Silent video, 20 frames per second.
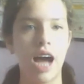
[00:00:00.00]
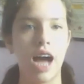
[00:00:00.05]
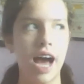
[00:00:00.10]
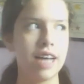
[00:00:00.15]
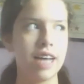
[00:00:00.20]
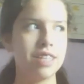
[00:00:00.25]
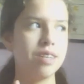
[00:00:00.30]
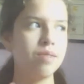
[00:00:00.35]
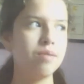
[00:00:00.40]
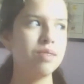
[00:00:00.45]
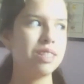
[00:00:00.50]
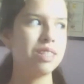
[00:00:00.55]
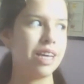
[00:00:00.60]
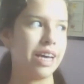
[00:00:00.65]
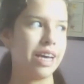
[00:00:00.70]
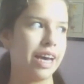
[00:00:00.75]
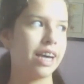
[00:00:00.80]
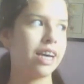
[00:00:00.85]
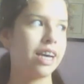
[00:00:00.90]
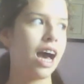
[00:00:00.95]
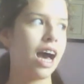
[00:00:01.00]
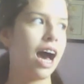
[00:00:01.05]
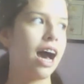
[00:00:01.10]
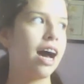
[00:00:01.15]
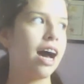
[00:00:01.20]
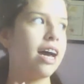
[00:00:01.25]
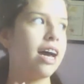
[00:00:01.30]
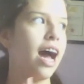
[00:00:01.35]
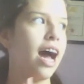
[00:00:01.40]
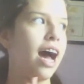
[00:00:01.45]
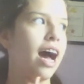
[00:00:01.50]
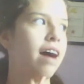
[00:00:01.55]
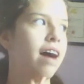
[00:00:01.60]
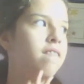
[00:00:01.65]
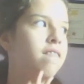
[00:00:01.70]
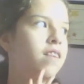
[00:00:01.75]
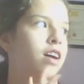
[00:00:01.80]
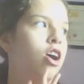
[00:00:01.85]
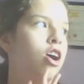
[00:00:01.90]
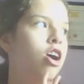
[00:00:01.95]
as I was saying, I
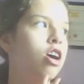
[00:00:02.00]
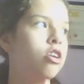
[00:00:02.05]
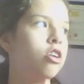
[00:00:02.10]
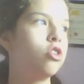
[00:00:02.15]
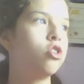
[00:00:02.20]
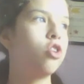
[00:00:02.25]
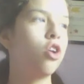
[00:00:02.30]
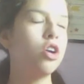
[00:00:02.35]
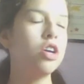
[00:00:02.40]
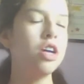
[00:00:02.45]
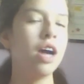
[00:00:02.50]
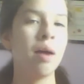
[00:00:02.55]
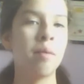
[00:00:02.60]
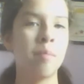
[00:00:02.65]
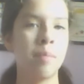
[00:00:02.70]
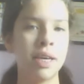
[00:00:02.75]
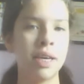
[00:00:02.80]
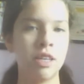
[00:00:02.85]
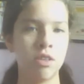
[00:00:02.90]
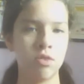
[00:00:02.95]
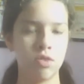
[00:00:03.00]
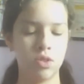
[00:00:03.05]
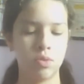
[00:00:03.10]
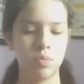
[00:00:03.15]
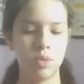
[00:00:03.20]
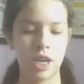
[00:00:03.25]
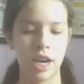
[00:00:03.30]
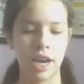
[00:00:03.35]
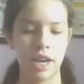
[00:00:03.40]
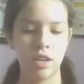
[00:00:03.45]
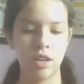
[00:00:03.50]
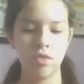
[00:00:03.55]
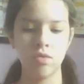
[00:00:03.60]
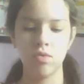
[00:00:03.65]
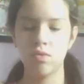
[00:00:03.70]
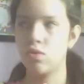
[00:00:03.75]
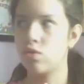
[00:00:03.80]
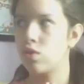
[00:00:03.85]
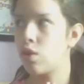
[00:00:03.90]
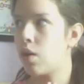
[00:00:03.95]
have started out my YouTube channel,
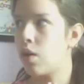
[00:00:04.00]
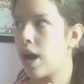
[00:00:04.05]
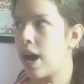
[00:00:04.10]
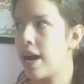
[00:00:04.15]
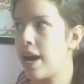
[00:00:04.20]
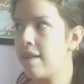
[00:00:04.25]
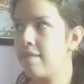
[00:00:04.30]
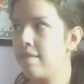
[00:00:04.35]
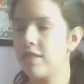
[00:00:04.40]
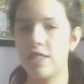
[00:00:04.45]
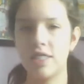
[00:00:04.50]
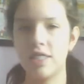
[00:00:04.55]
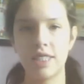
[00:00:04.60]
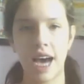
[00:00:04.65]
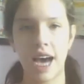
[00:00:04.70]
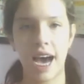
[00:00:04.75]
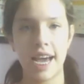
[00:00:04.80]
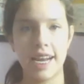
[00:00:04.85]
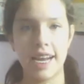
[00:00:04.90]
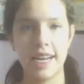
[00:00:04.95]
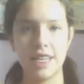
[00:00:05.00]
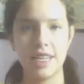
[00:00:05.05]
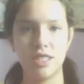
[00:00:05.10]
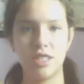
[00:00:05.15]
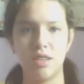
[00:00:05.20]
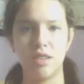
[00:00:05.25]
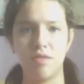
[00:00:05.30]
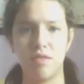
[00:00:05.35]
so I have decided